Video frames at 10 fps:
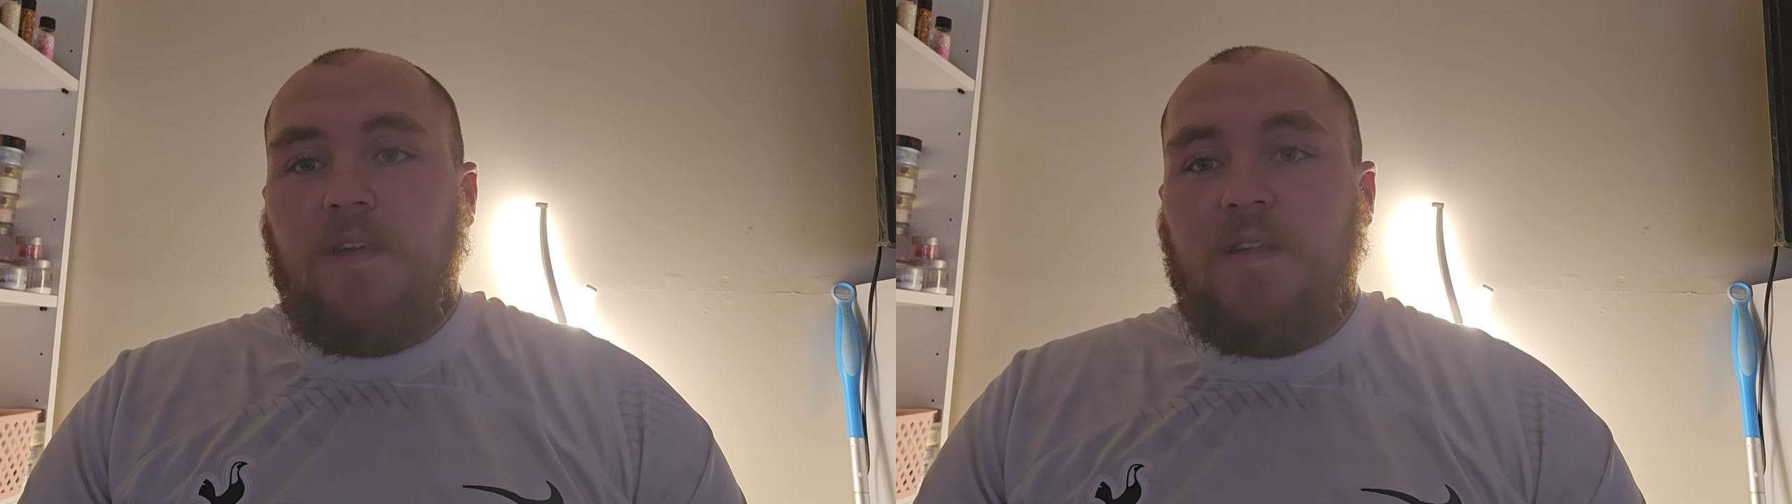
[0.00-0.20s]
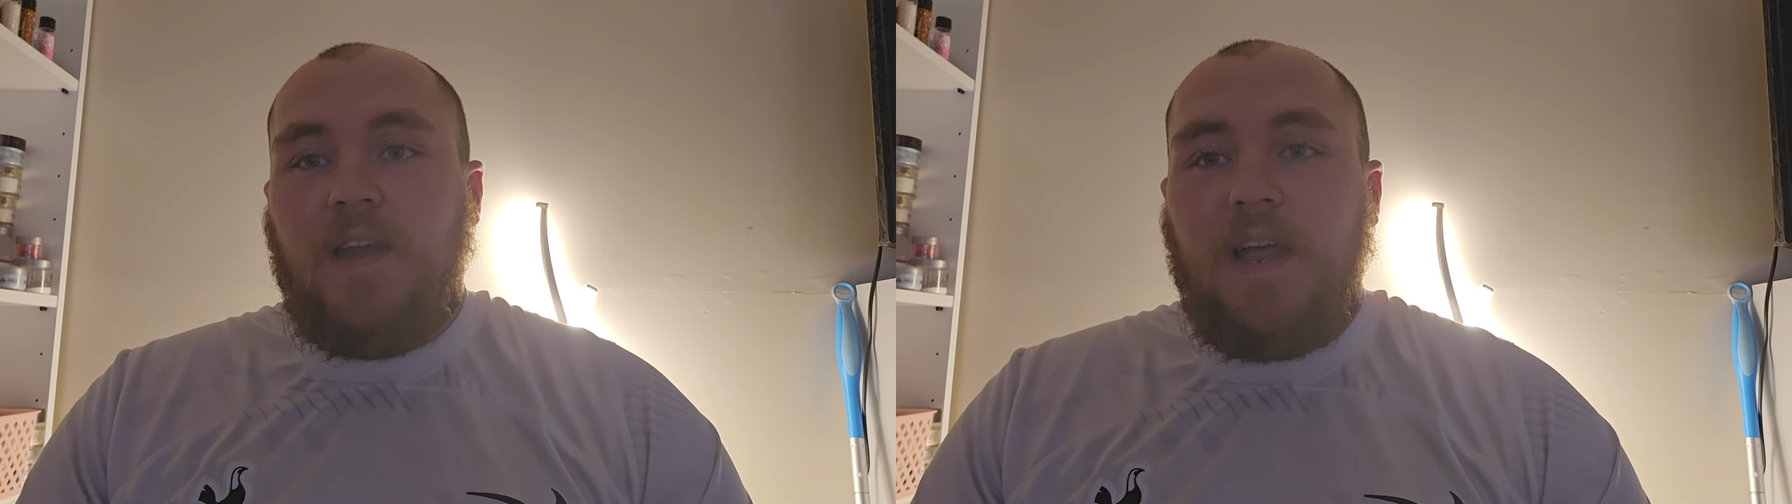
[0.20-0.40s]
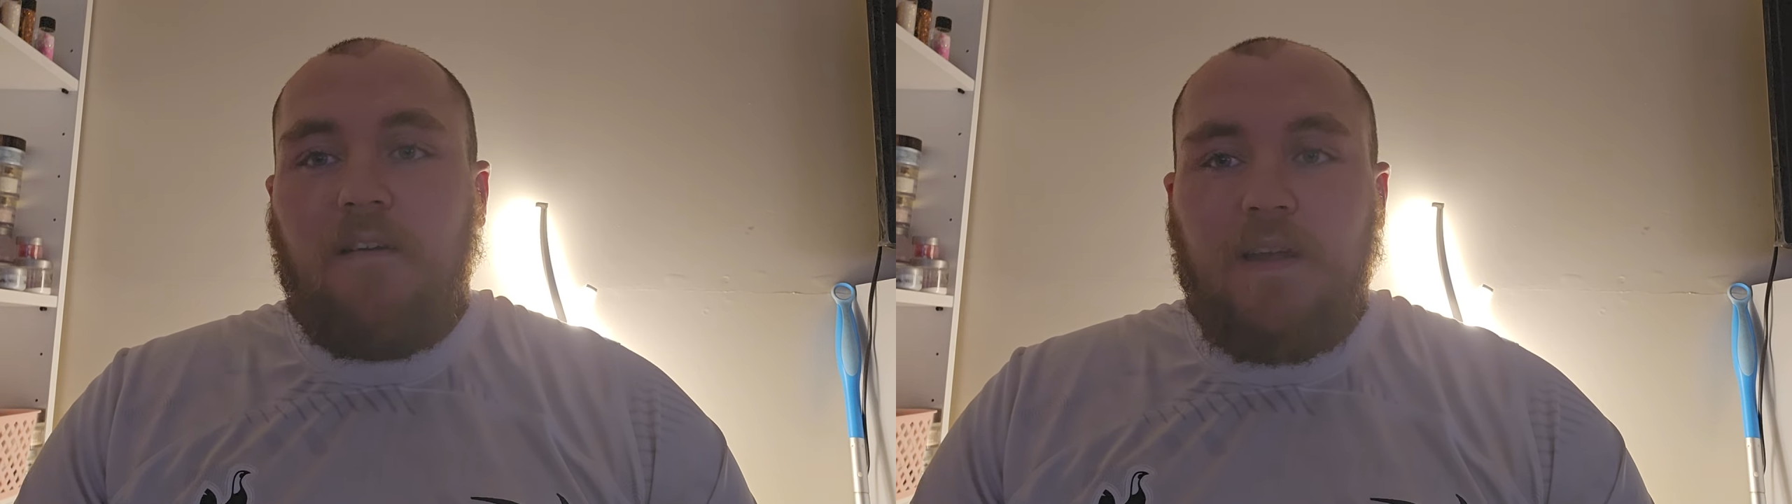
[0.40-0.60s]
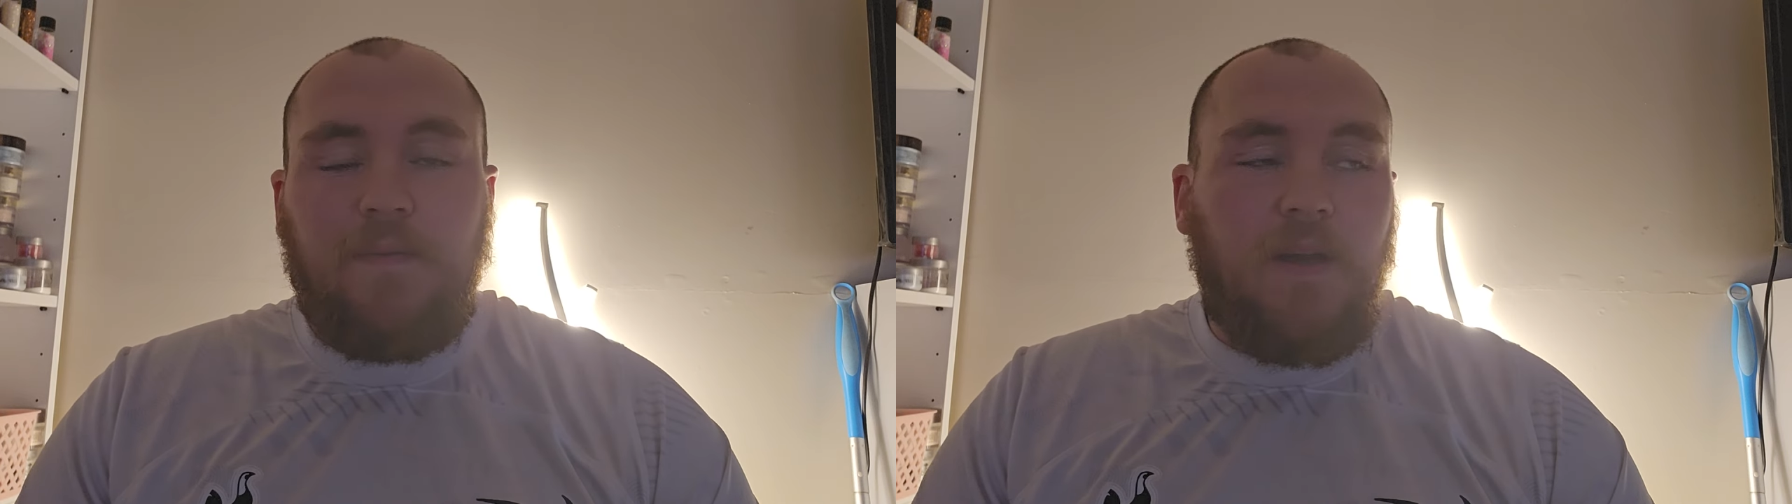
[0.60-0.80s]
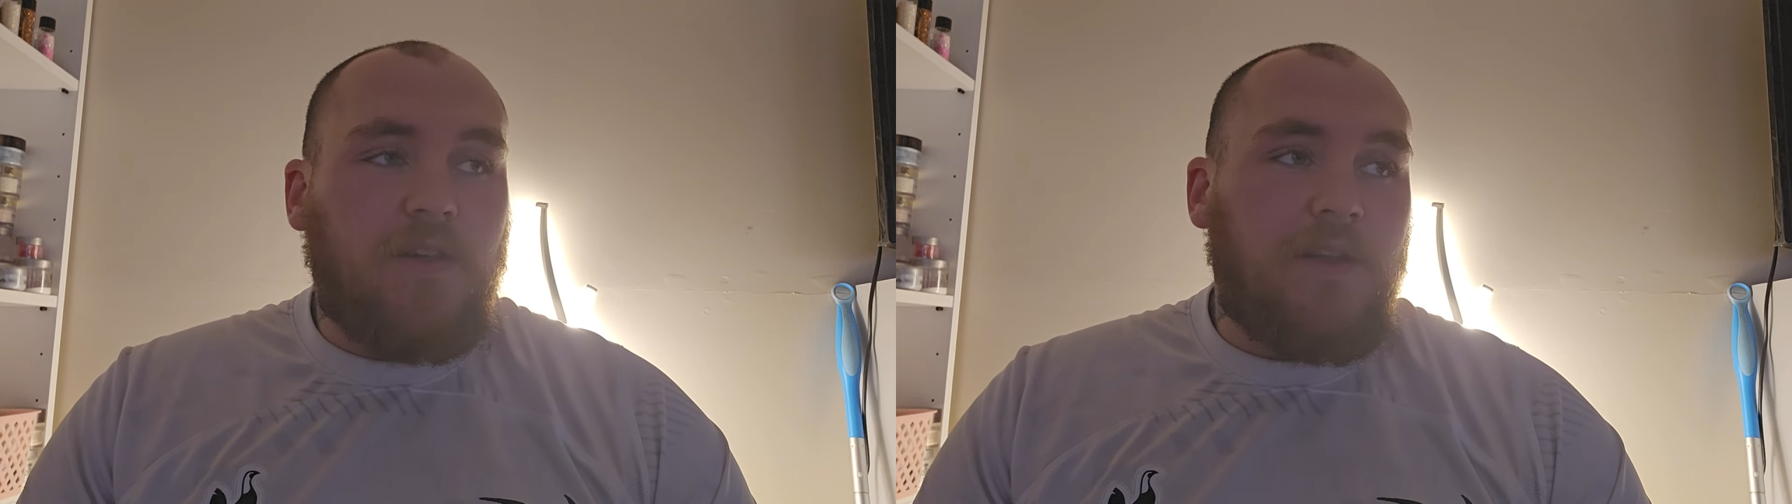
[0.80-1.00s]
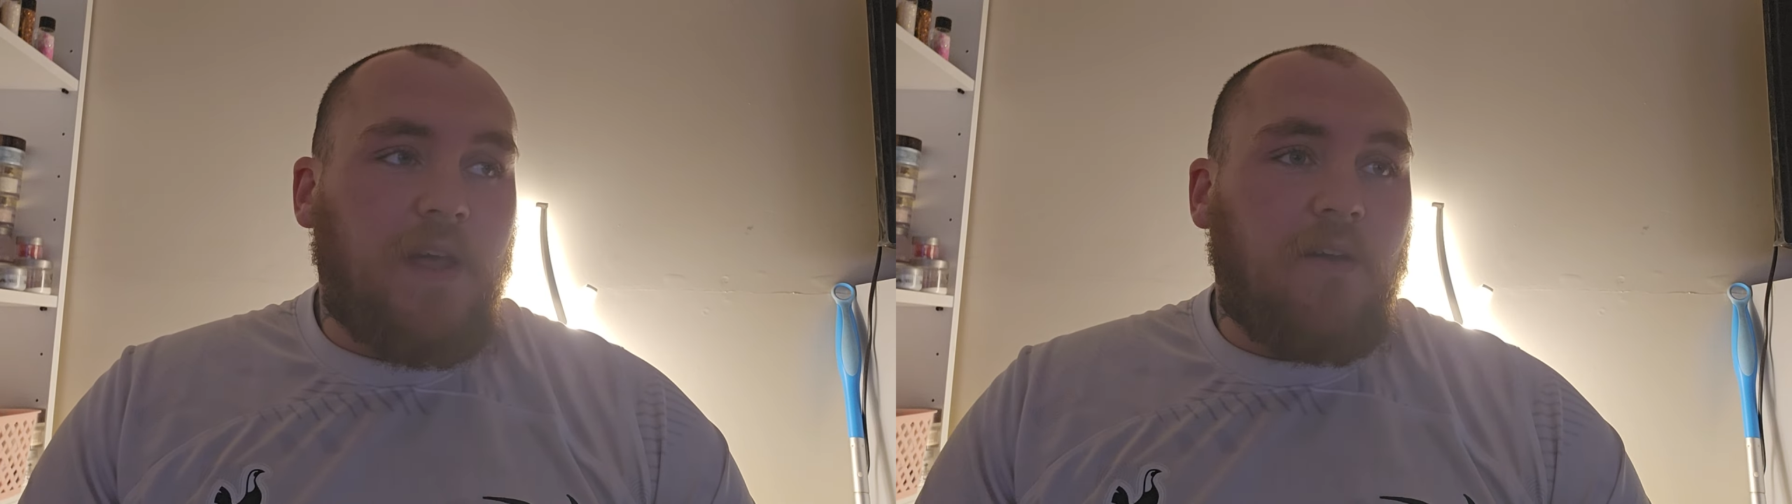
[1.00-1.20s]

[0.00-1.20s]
to see that rematch, don't they?